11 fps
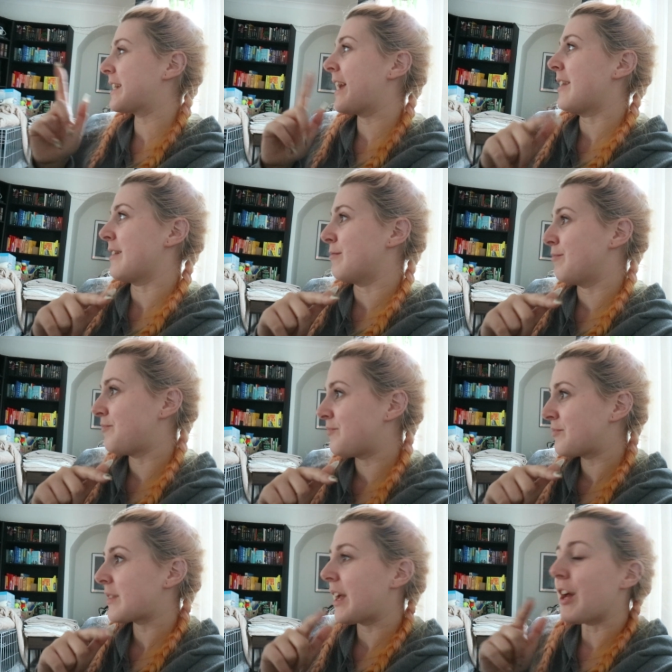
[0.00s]
to get him
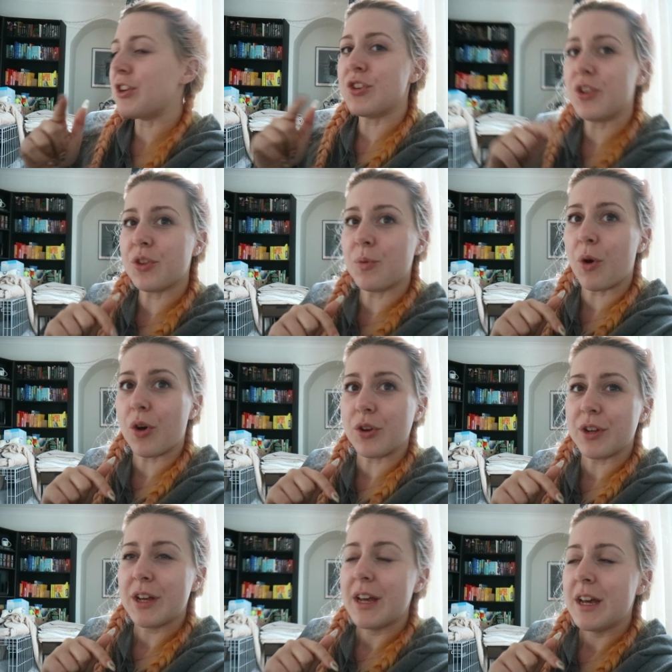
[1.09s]
another
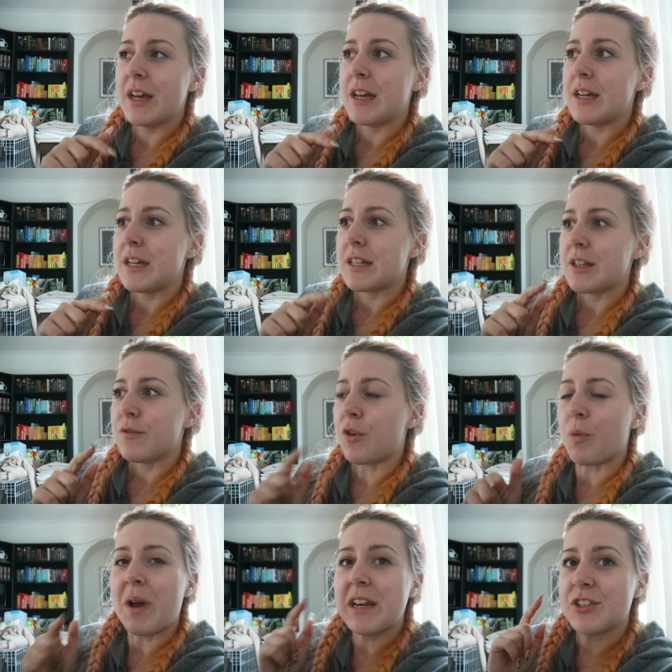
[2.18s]
one
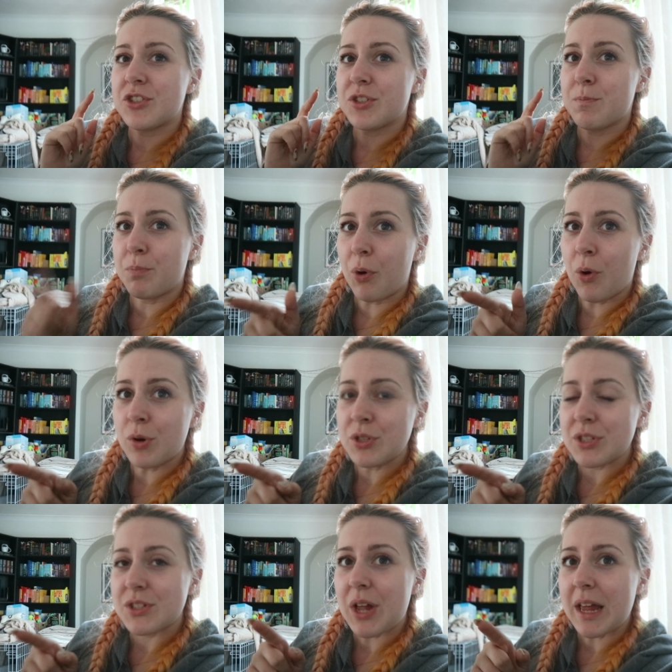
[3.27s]
for when he's just
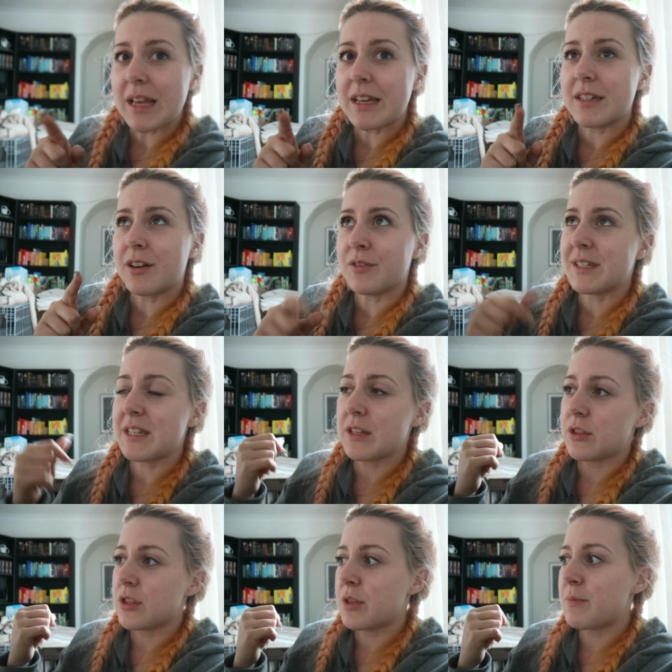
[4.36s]
bored. So like,
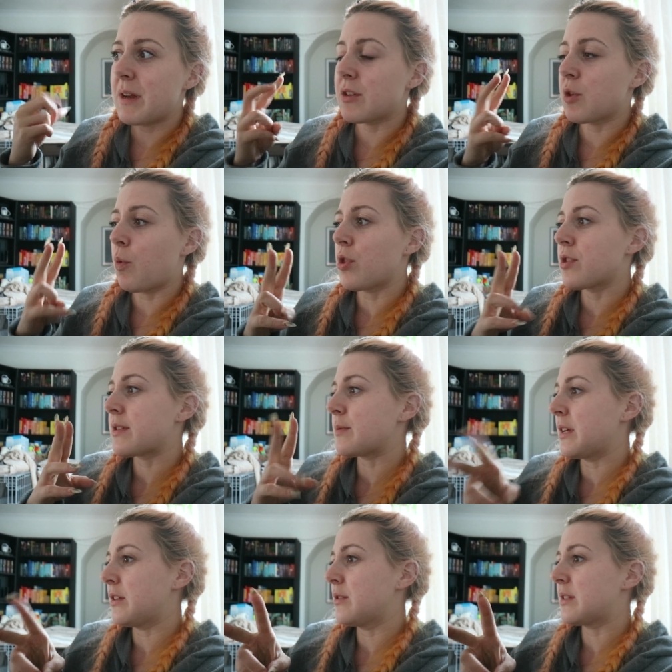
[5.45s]
obviously the ones that
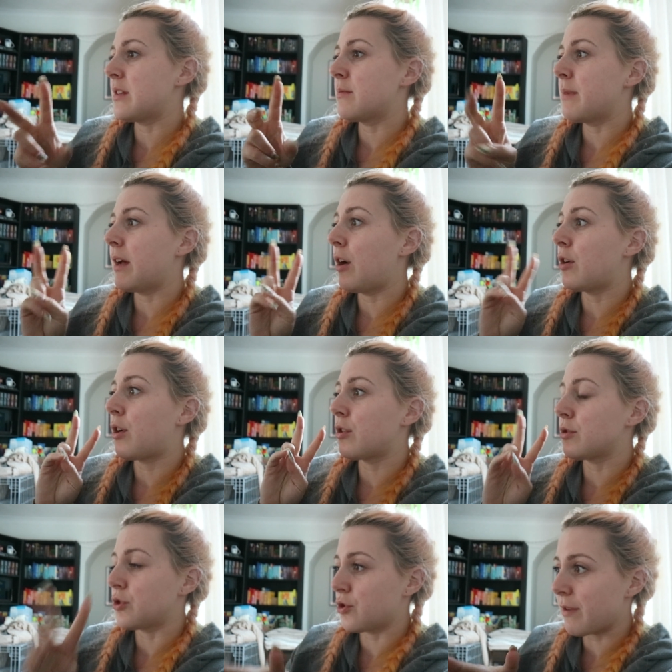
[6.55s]
we are using at the minute
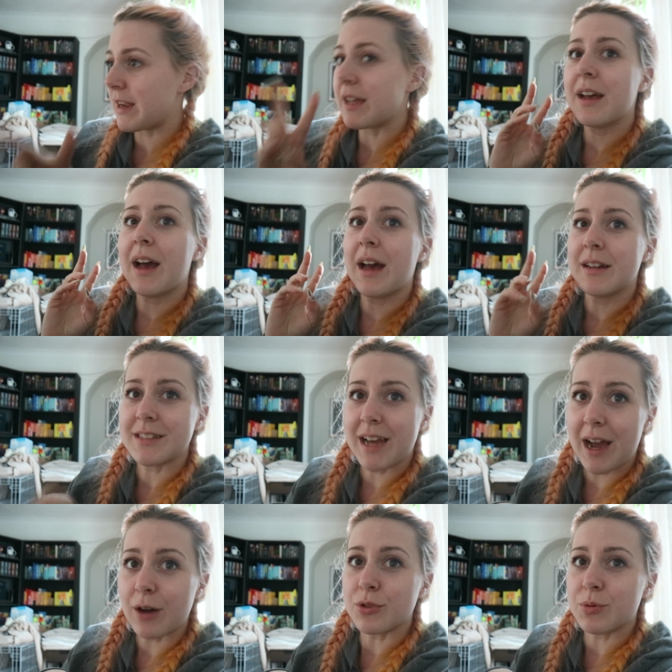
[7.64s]
are drink and
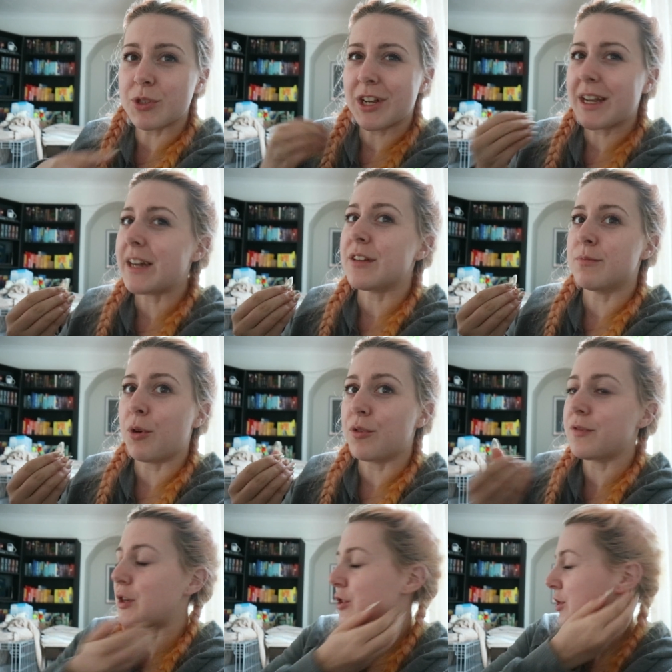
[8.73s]
out, which are kind of more
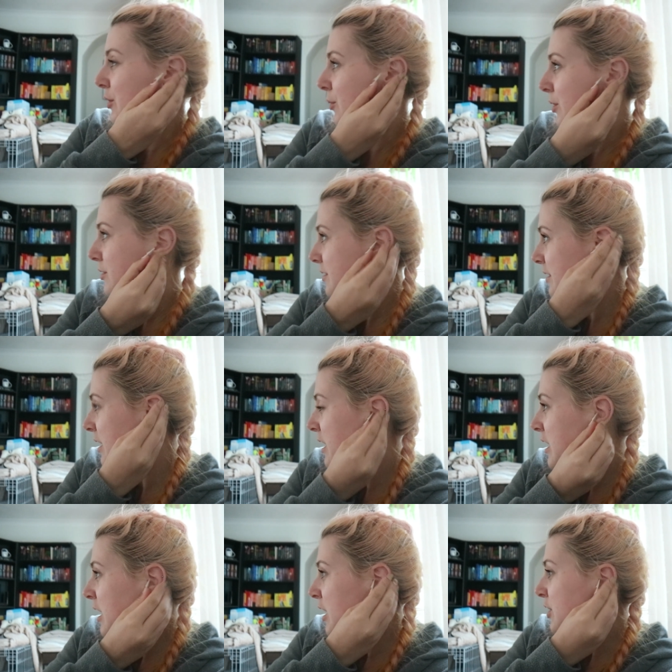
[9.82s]
functional ones.
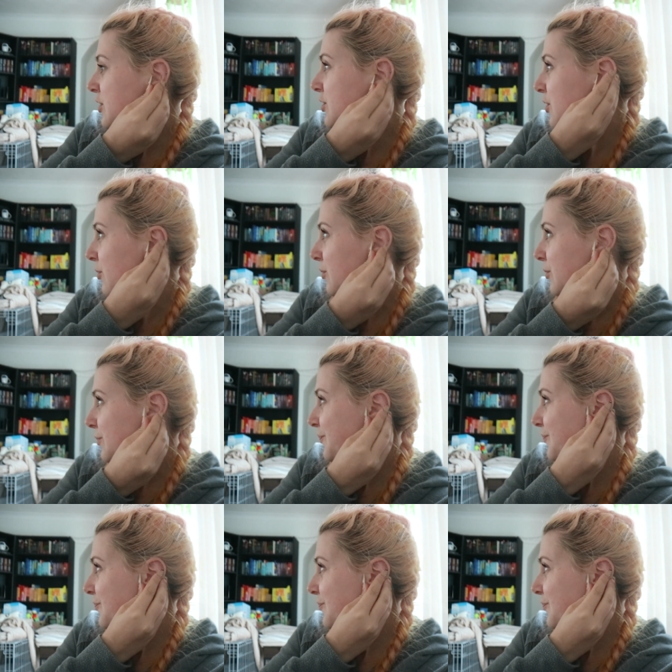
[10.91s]
So